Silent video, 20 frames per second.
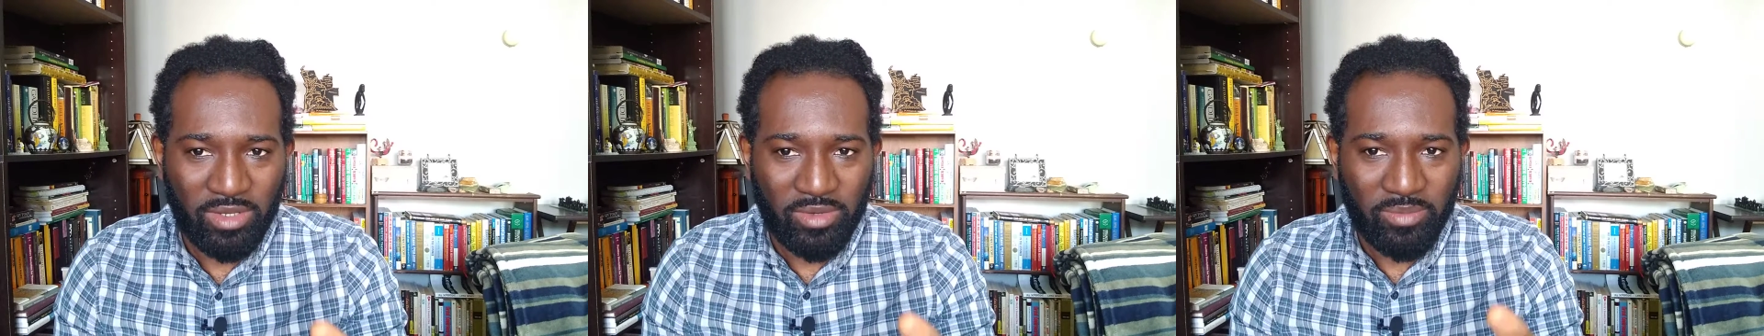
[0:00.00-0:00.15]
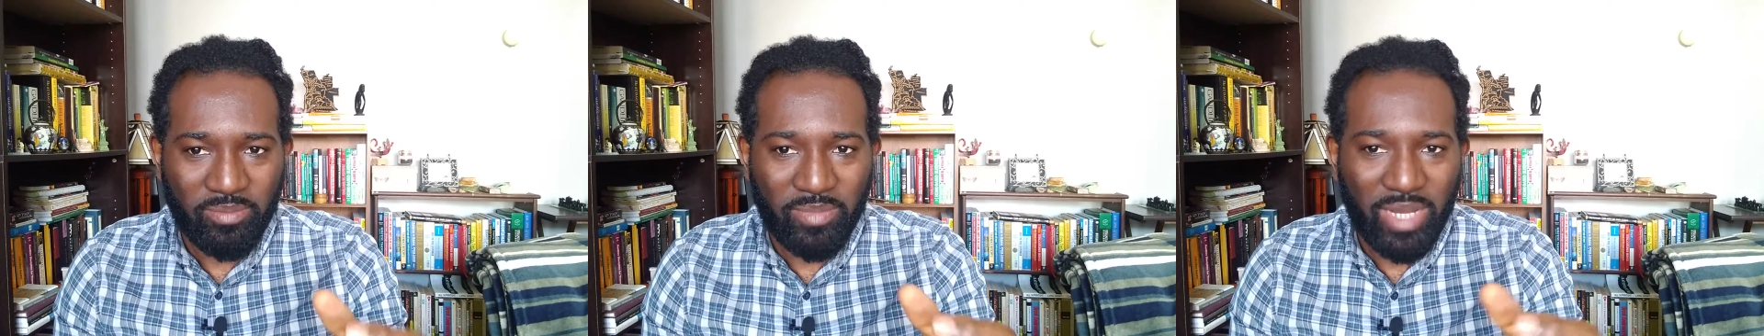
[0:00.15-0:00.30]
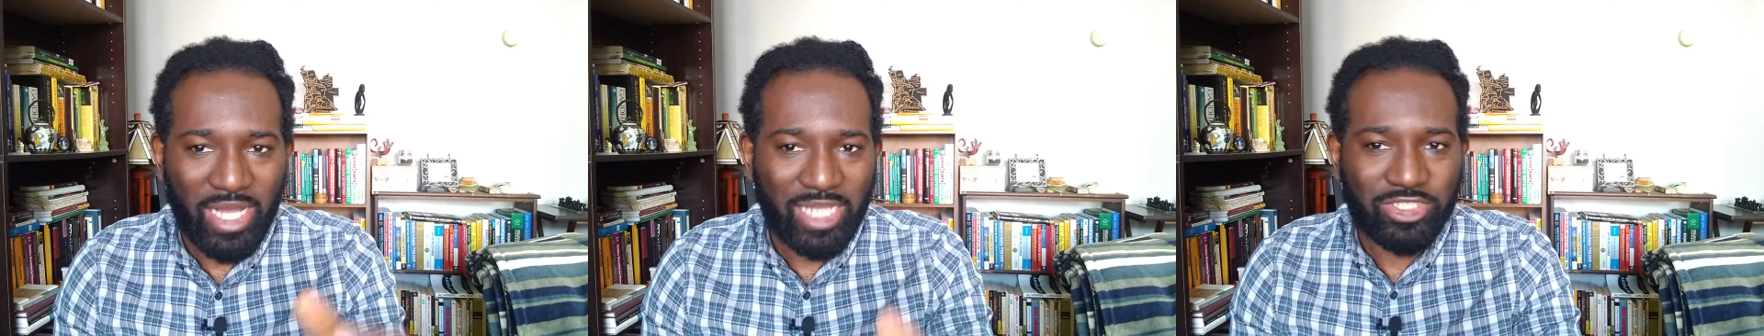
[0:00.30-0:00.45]

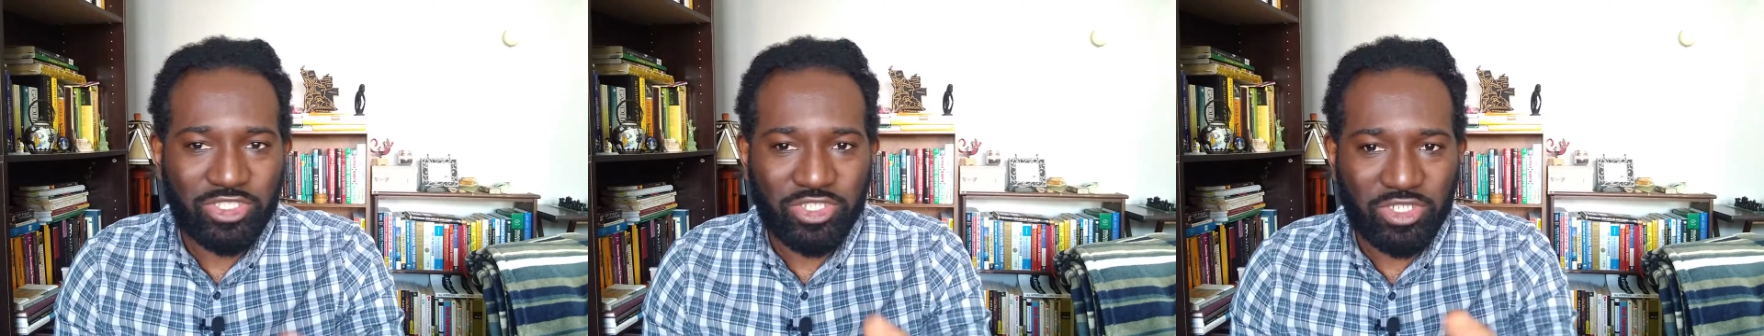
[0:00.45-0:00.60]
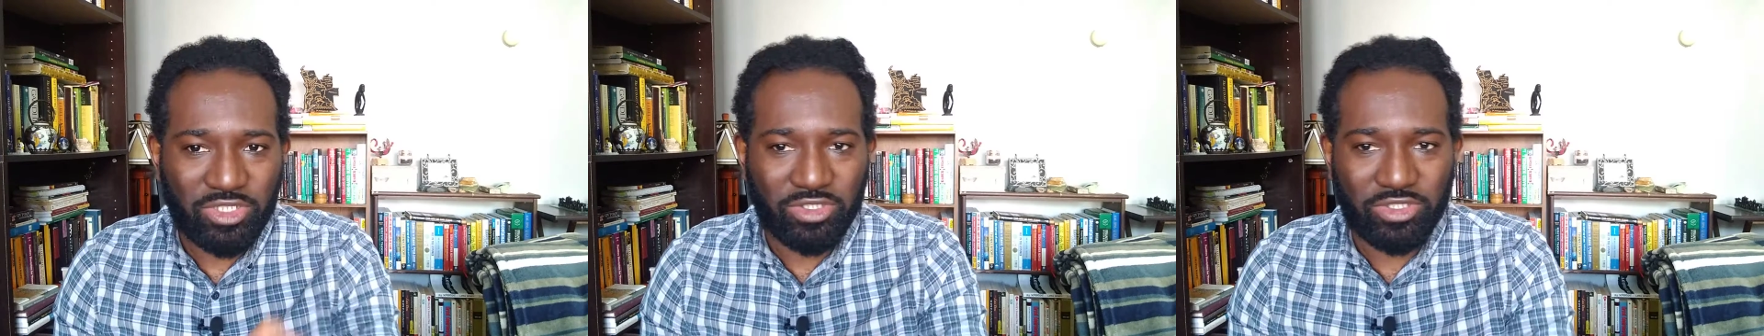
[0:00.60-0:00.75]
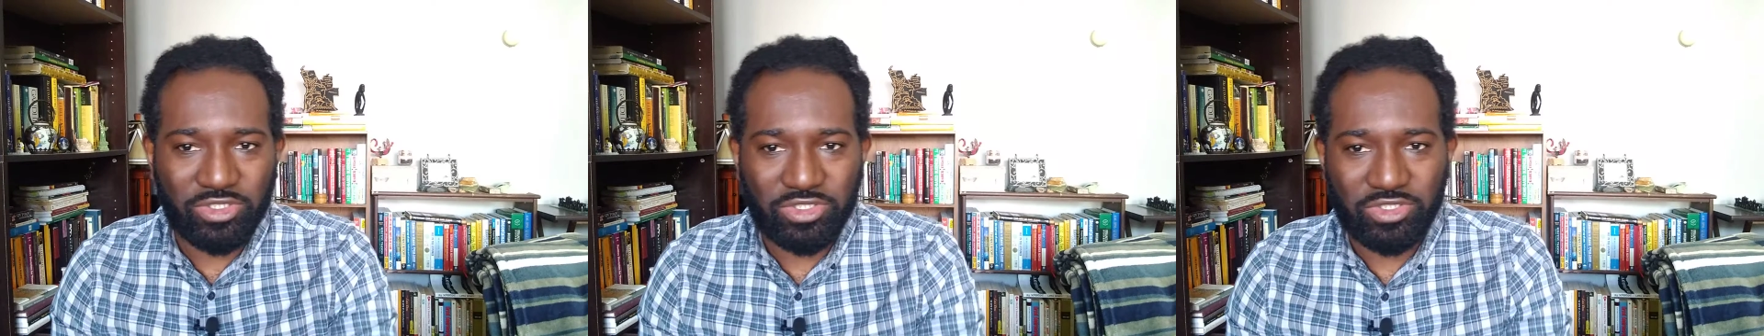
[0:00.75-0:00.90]
much
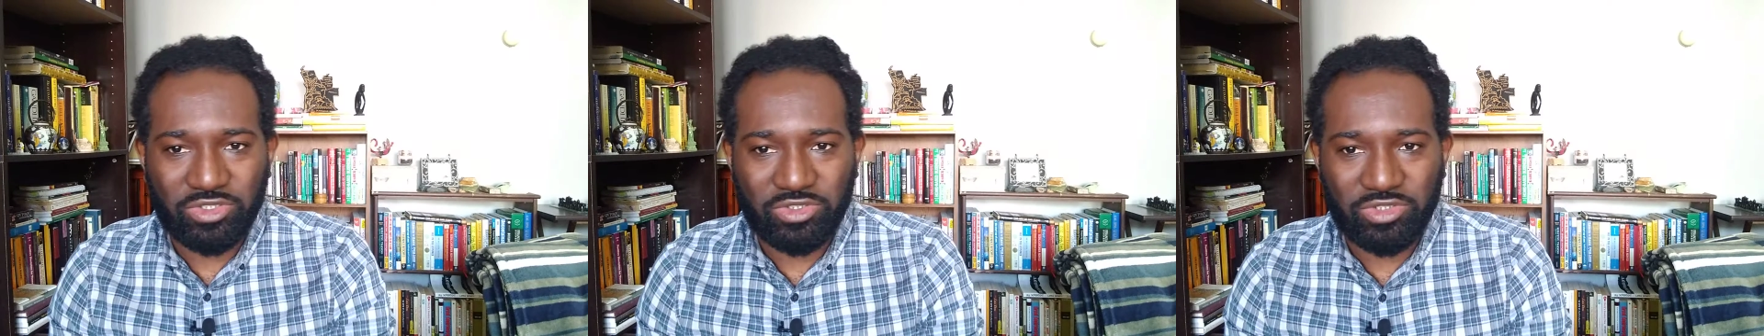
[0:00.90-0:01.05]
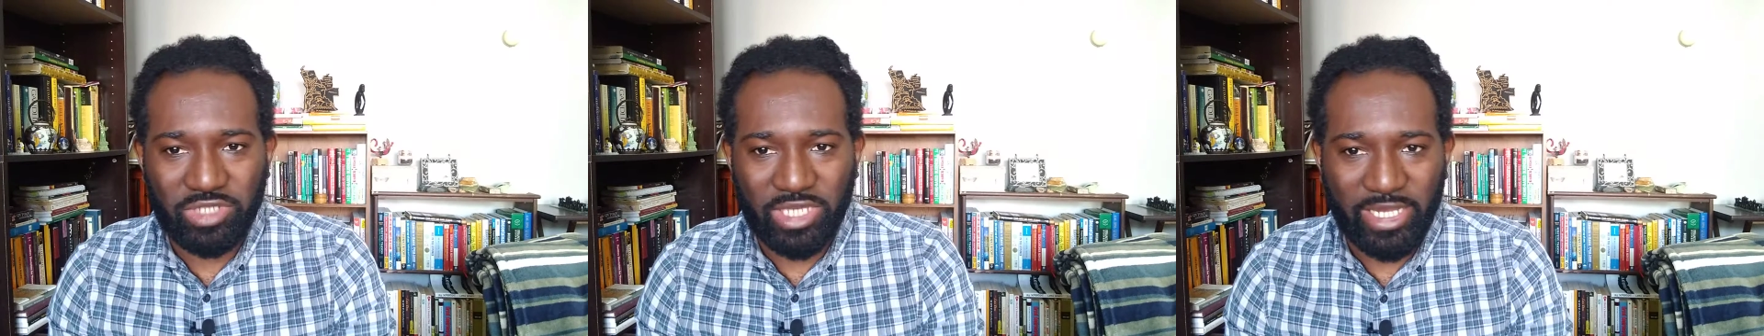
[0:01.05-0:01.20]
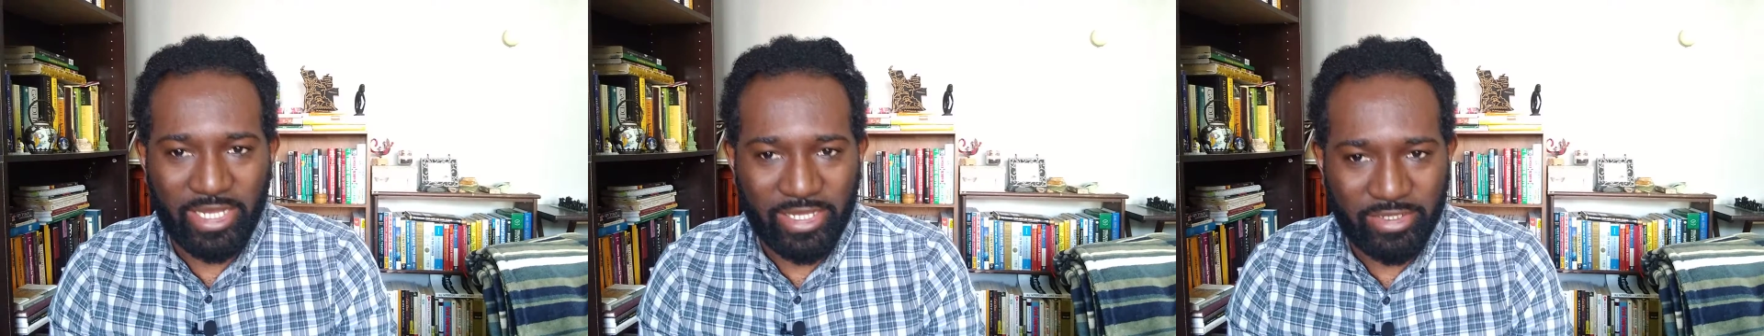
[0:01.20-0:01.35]
closer
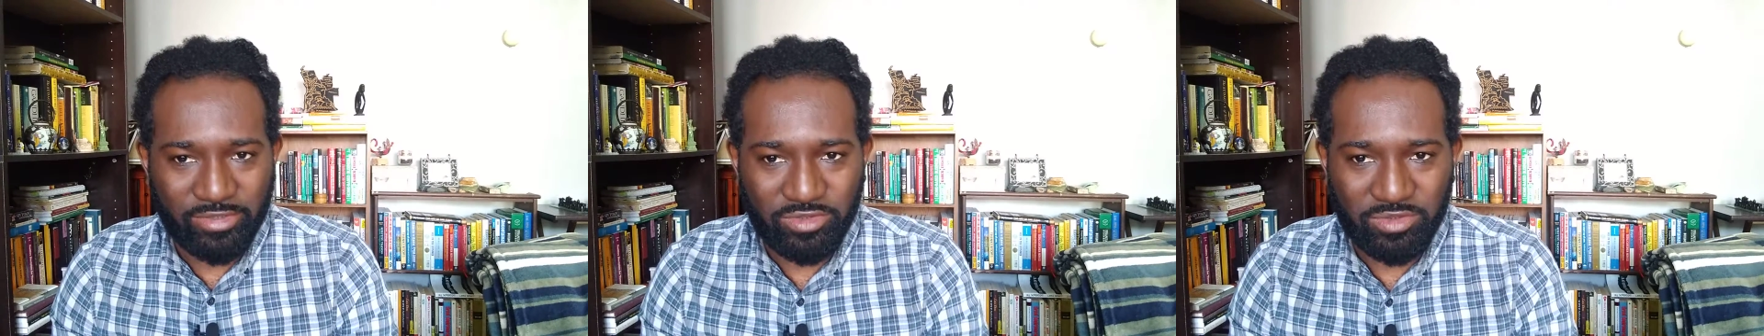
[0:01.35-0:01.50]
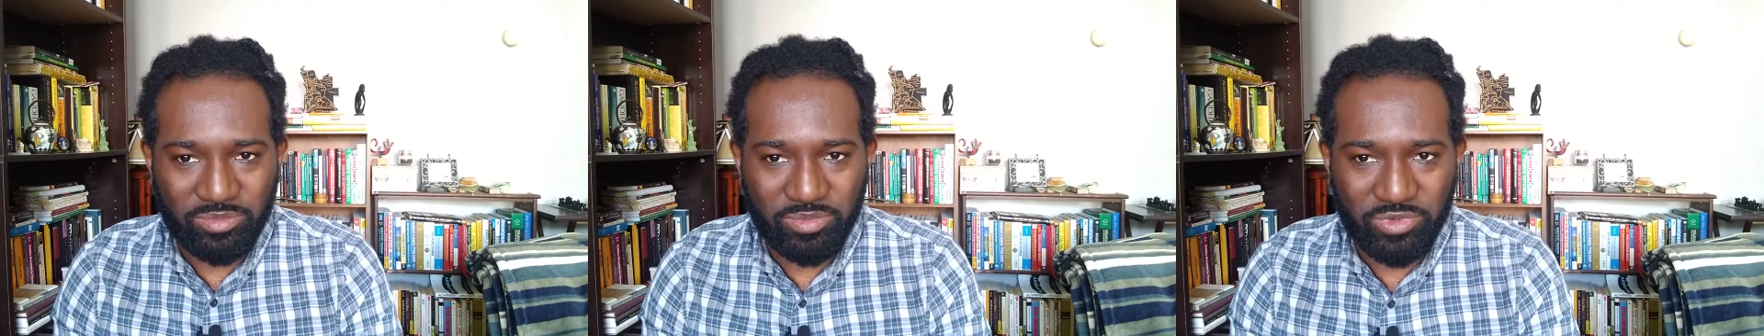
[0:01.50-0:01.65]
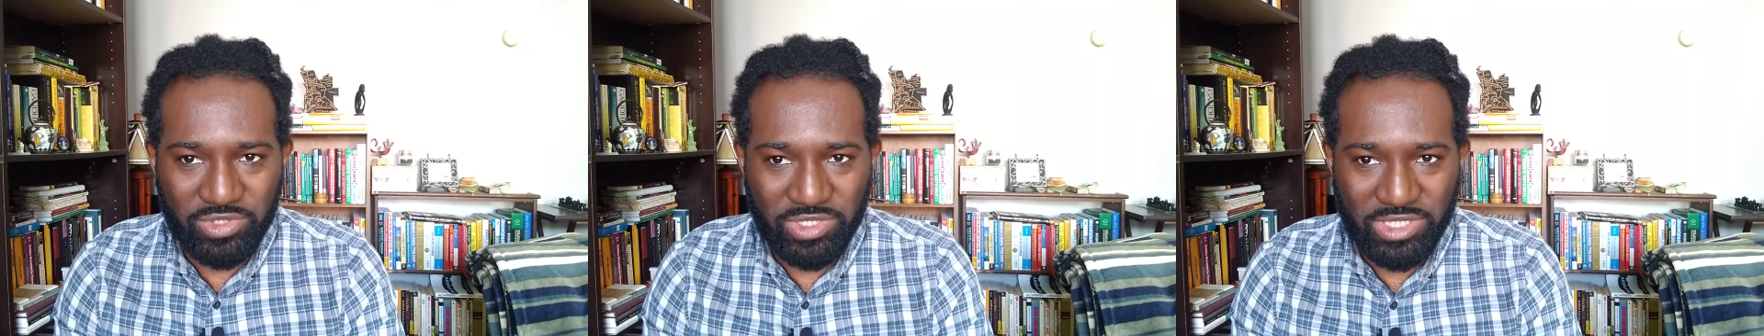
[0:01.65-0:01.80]
to
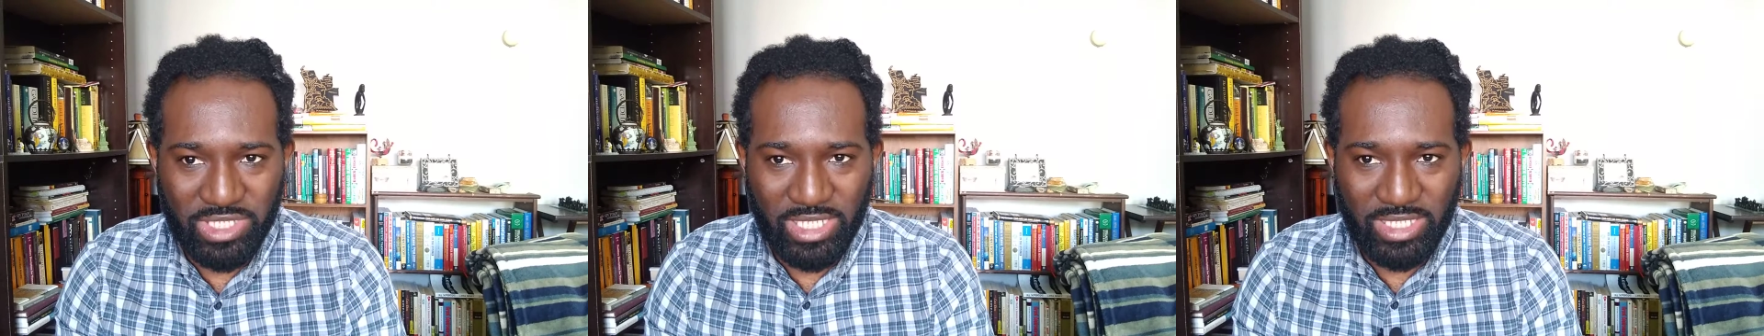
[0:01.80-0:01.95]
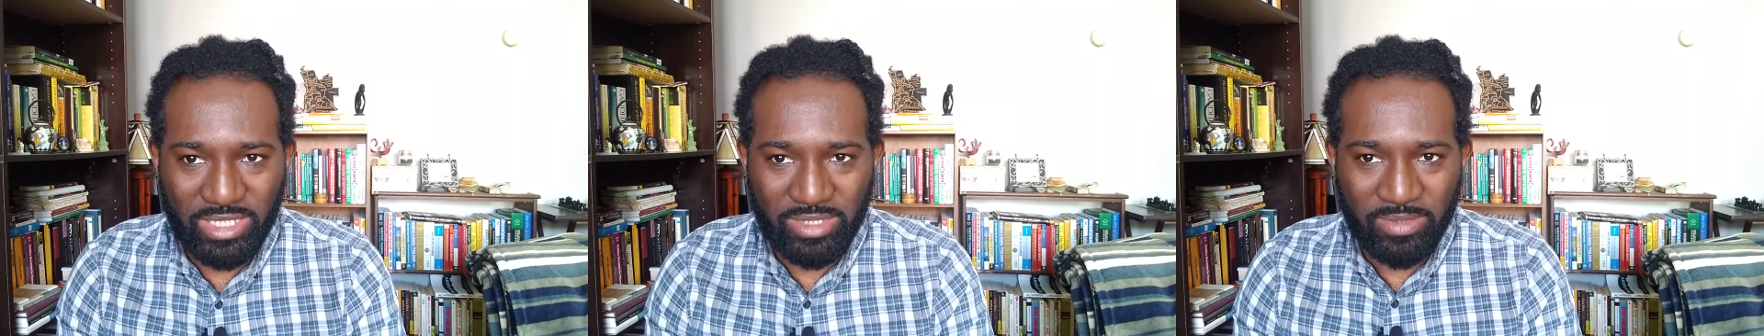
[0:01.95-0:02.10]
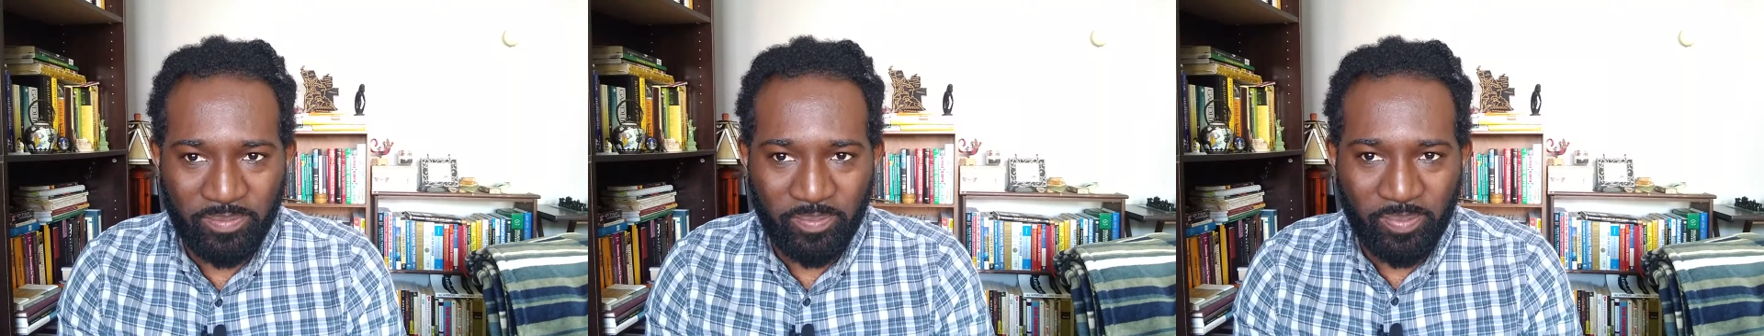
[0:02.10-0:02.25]
100%,